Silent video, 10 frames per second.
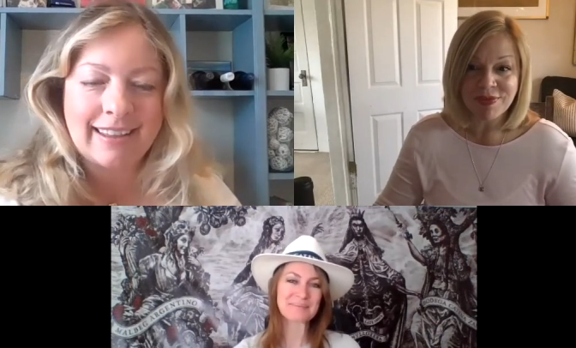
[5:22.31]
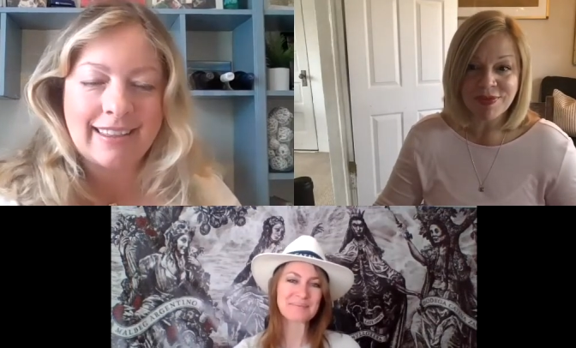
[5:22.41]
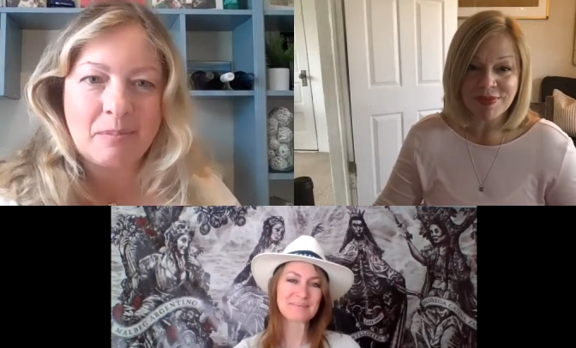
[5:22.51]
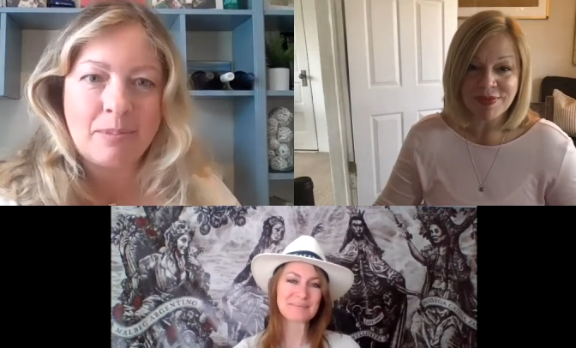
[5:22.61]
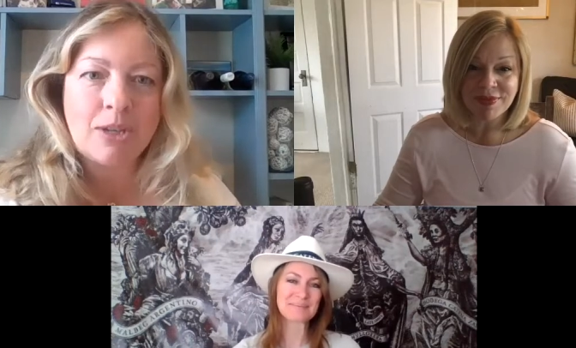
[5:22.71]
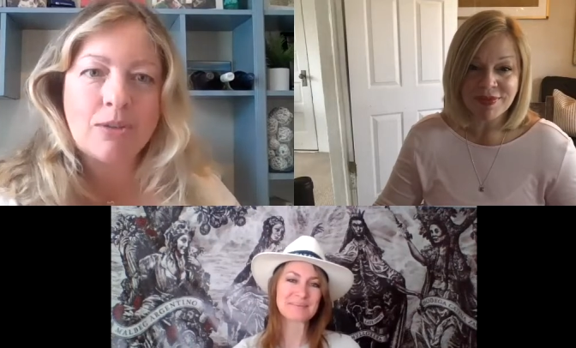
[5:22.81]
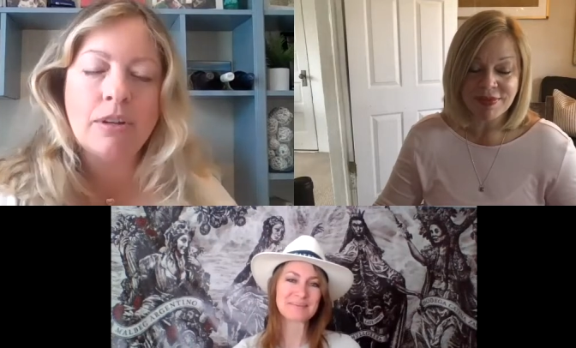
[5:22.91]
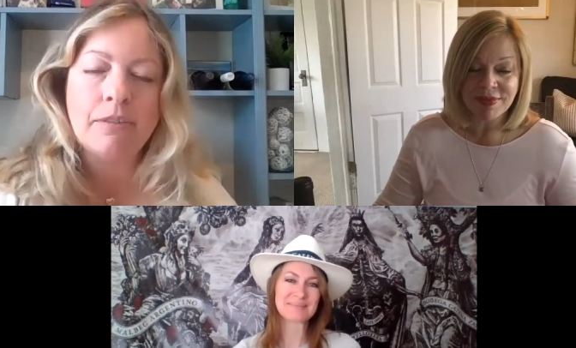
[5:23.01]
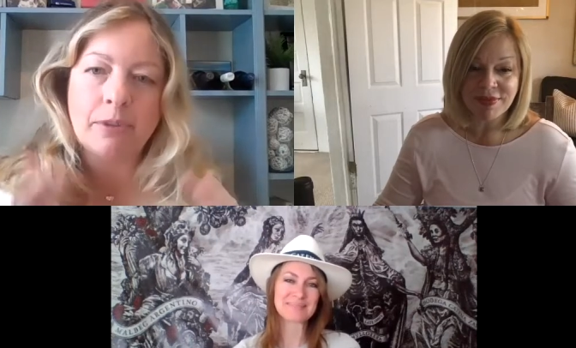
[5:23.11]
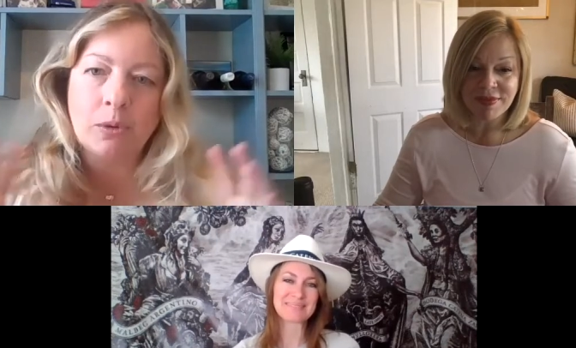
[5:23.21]
Speaker 1: and the
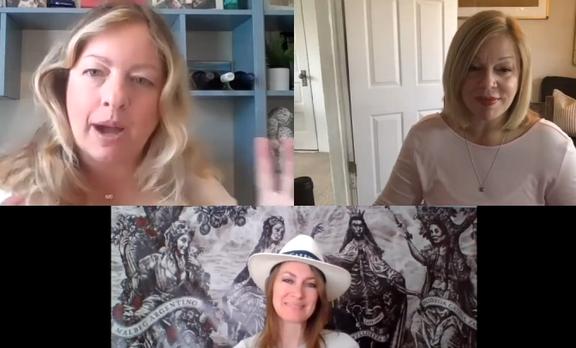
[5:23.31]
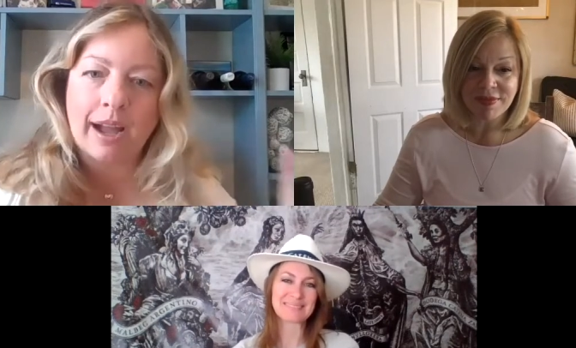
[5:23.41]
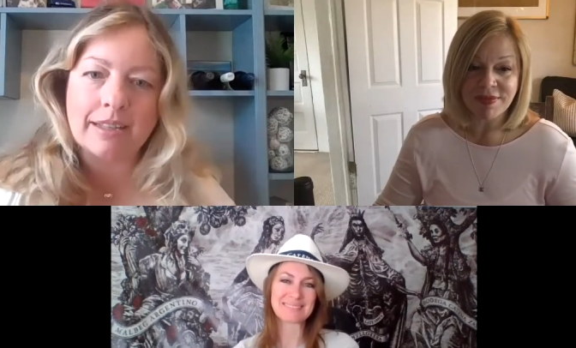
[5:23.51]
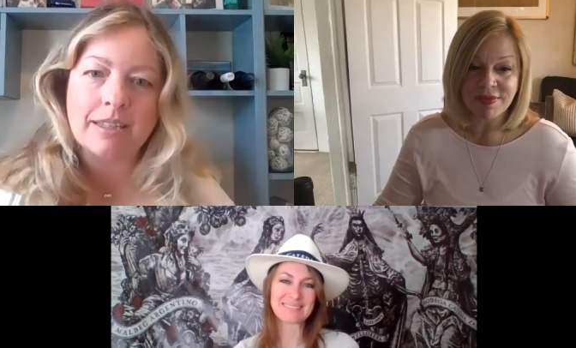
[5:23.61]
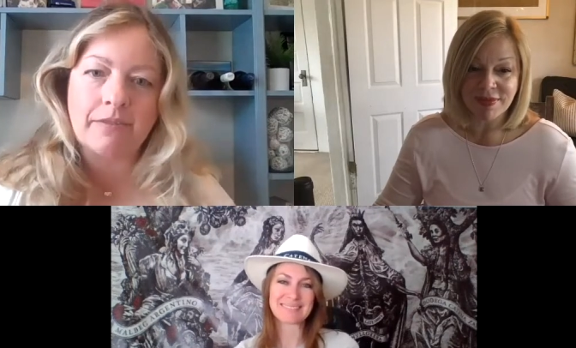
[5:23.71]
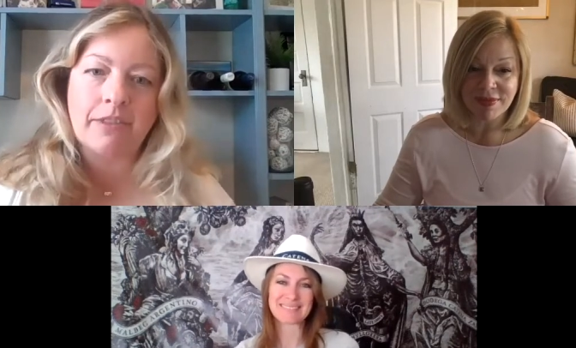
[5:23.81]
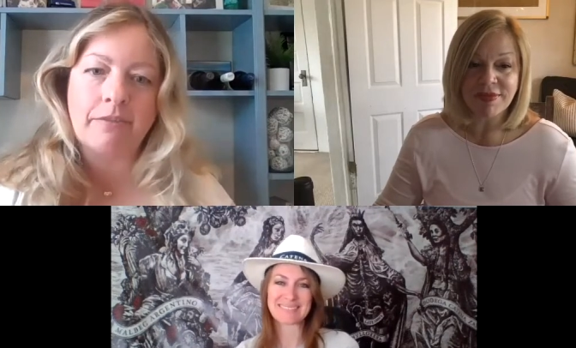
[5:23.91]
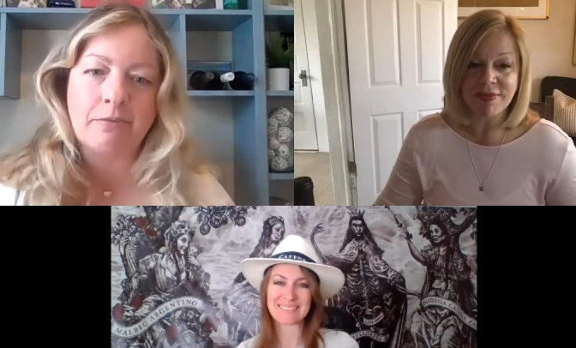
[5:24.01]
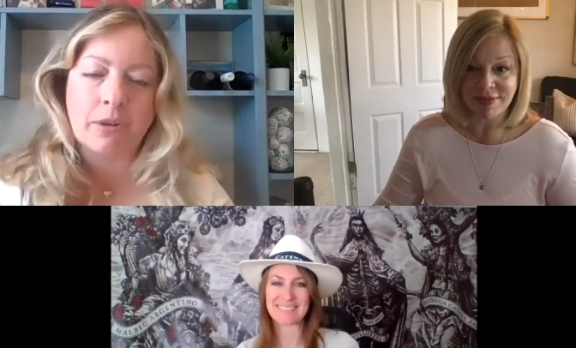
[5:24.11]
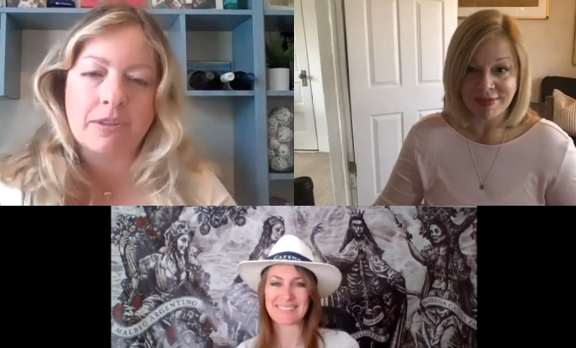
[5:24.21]
beautiful wines of the
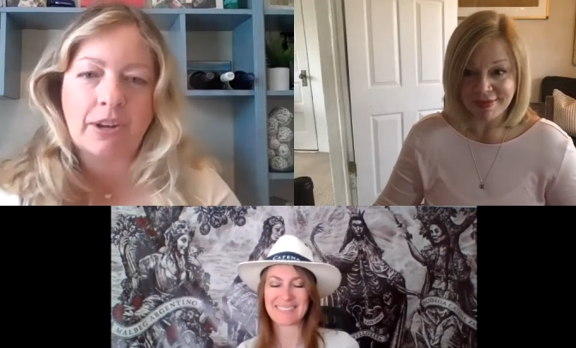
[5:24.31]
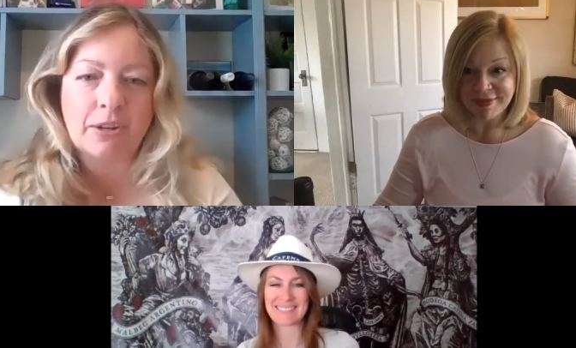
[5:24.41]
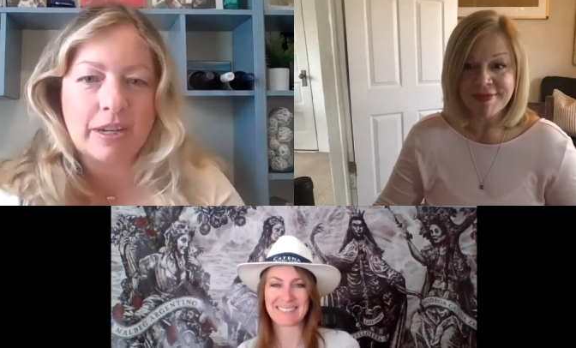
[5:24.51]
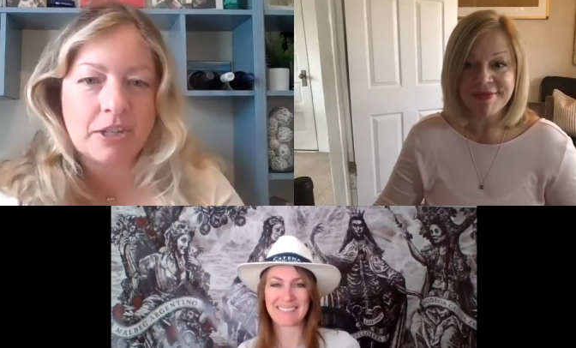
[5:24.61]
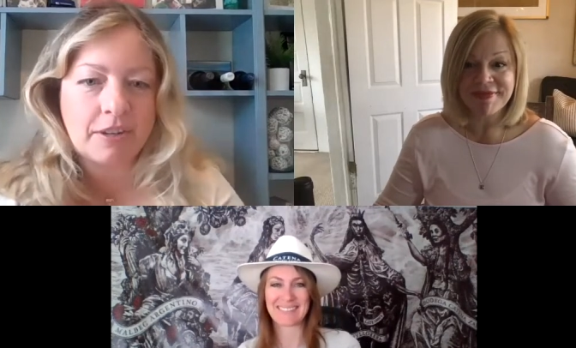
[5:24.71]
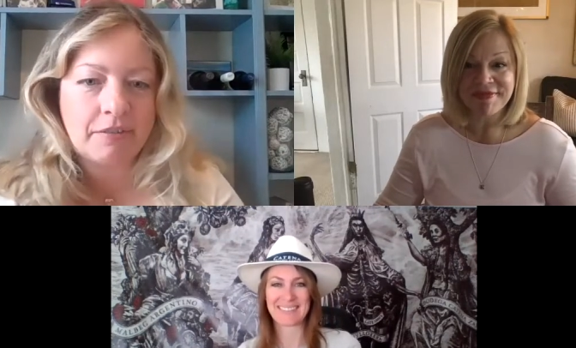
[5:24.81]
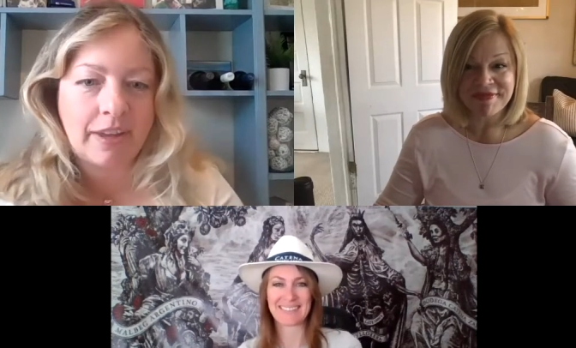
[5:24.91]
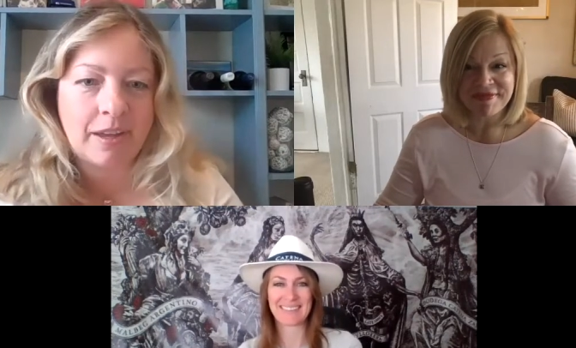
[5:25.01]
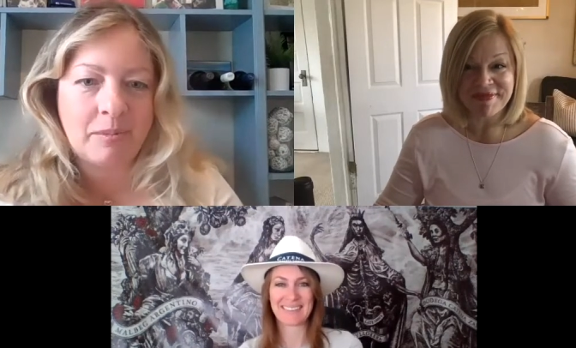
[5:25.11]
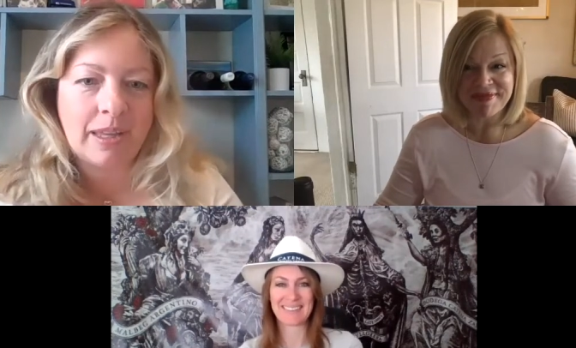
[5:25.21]
fourth generation
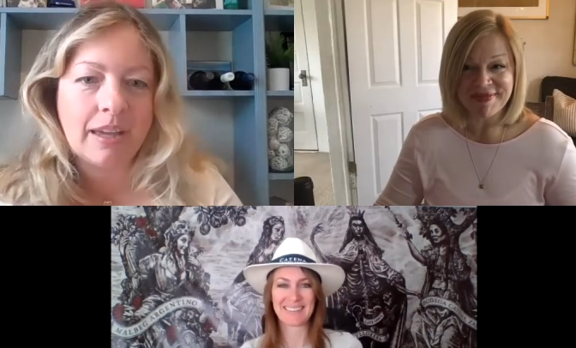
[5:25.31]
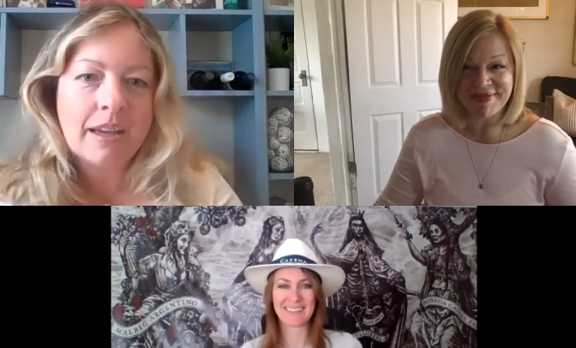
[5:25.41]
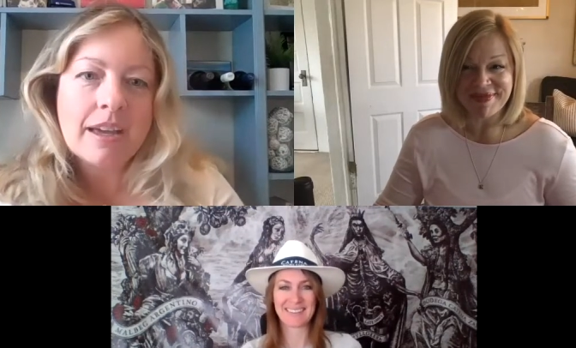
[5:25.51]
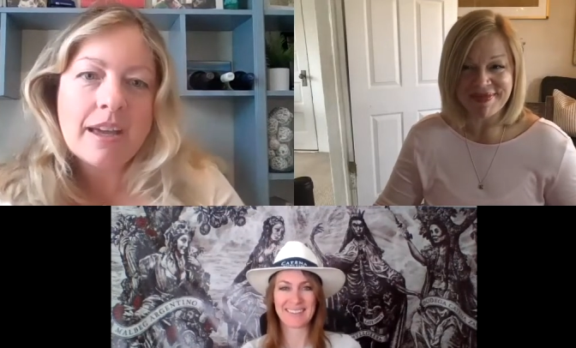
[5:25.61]
family.